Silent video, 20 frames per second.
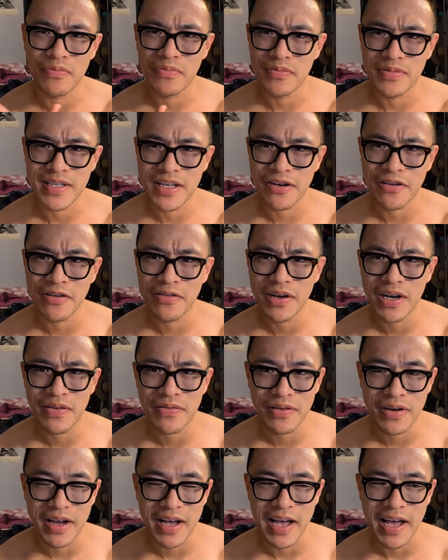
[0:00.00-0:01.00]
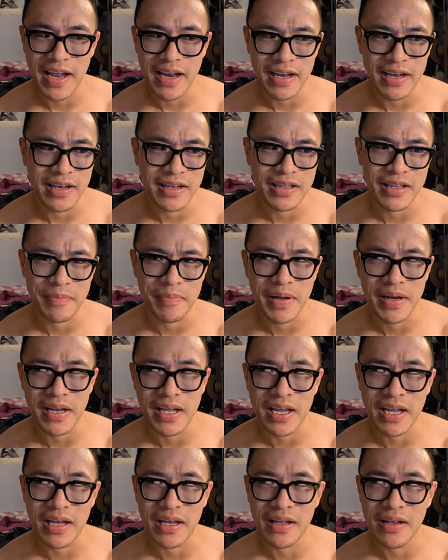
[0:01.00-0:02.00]
center or whatever at the
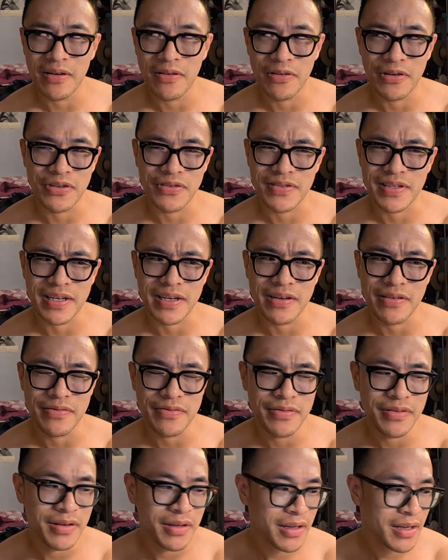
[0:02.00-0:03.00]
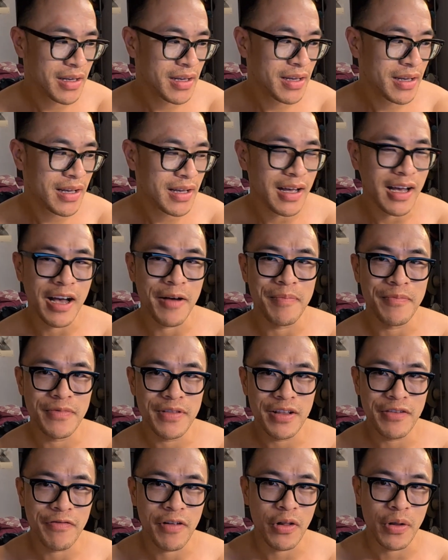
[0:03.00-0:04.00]
Monday or Tuesday of
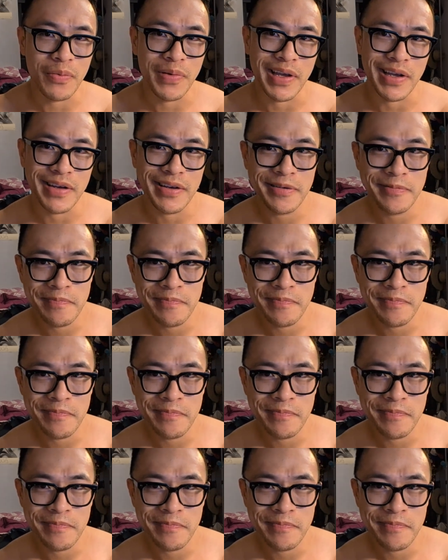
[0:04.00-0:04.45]
the following week.